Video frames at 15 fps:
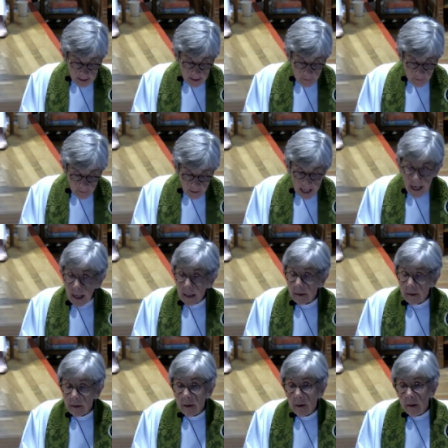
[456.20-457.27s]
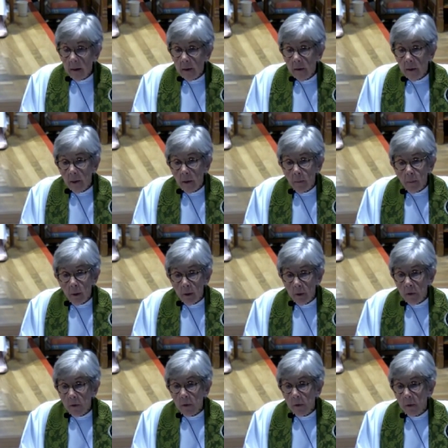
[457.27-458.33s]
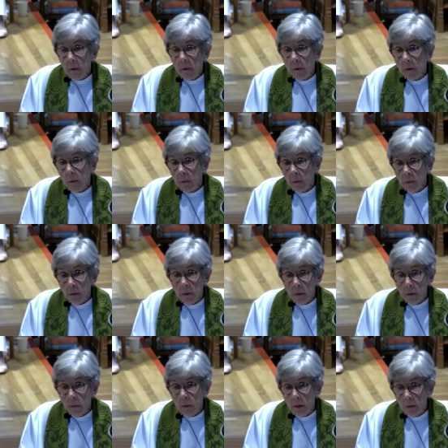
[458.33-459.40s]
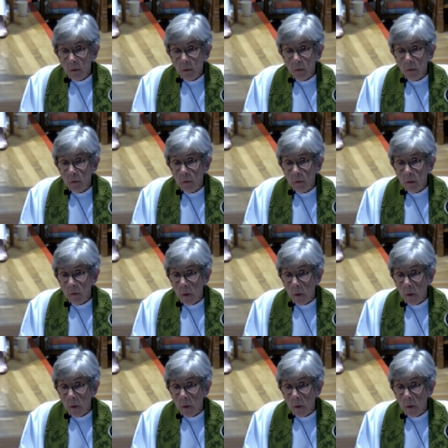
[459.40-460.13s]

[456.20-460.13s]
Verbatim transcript: impact their personal or spiritual growth.